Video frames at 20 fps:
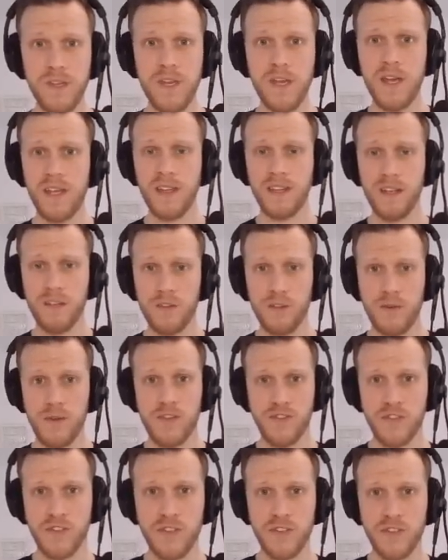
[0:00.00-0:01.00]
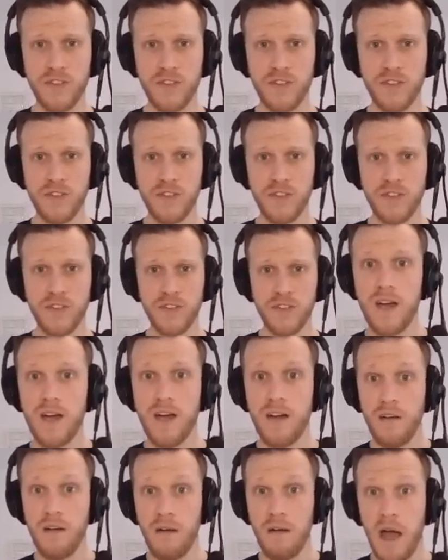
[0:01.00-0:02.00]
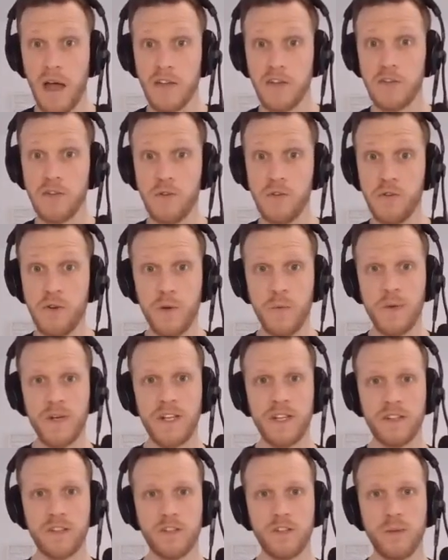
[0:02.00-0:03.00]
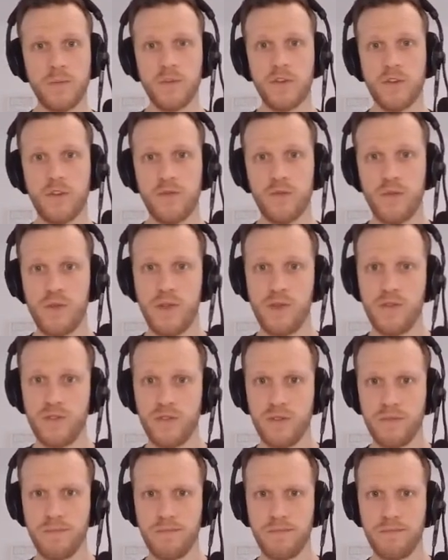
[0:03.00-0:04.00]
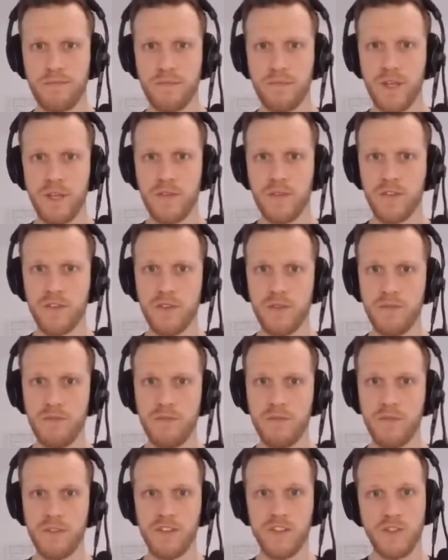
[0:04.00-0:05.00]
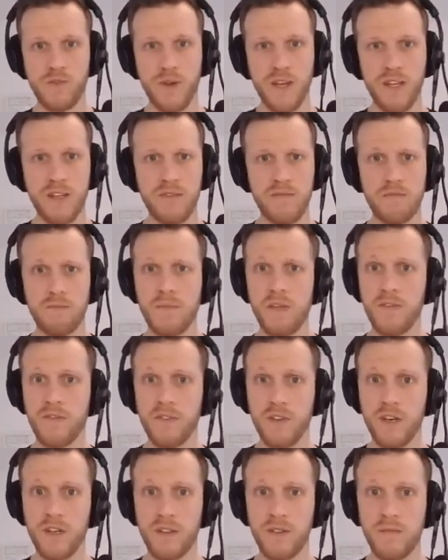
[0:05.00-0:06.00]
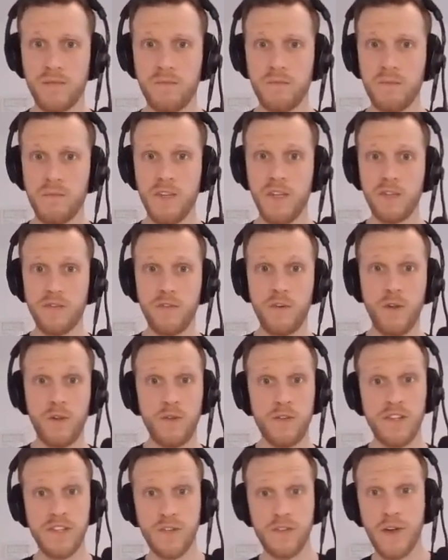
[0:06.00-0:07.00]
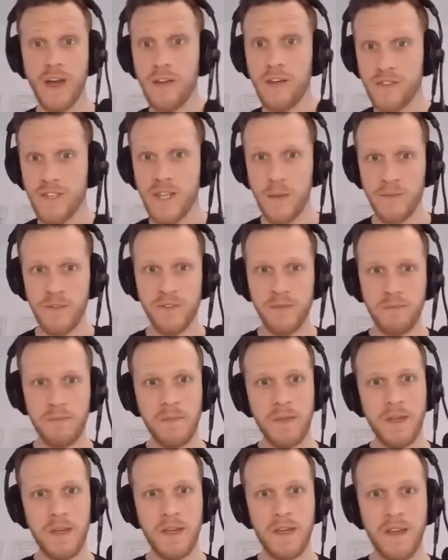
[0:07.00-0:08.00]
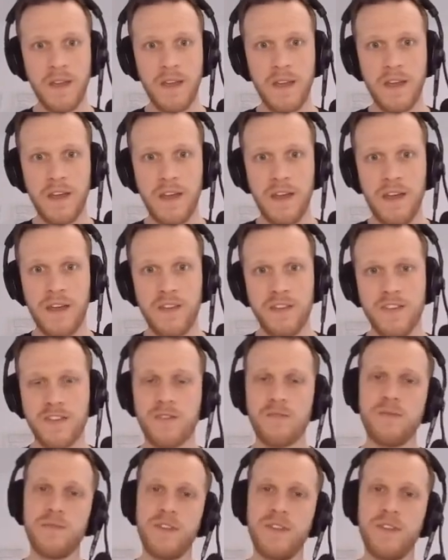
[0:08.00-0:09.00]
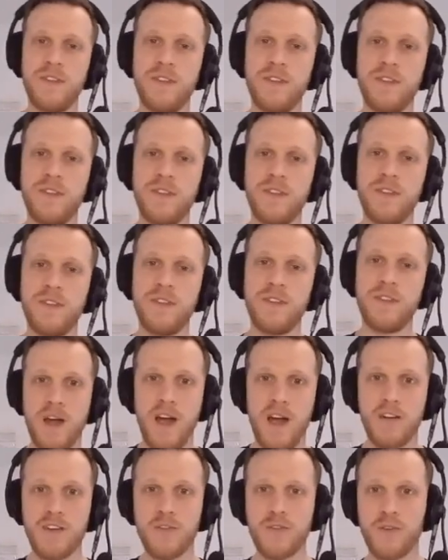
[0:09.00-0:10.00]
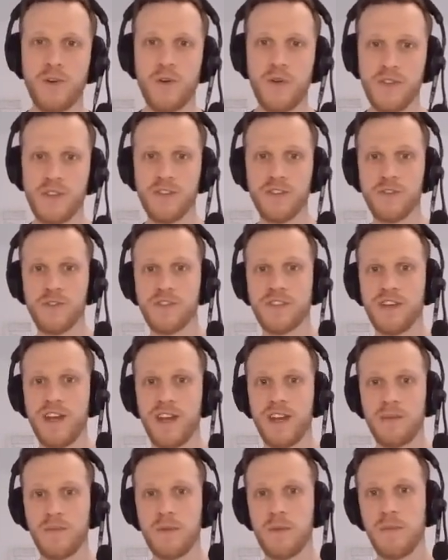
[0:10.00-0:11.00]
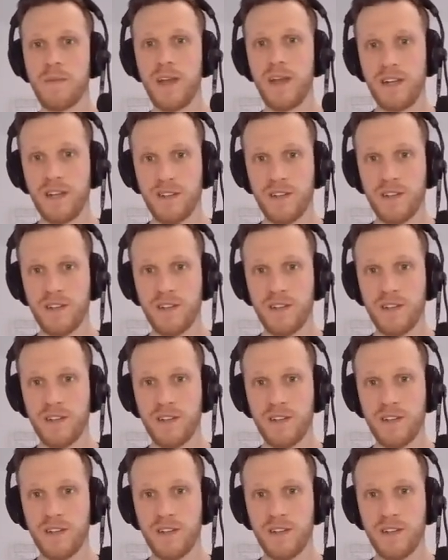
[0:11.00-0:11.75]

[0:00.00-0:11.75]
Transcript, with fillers: Now the question is, are you already an adopter of reuse? If so, it's great. If not, then follow these five steps. So the easiest part, of course, is to sign up the mailing list.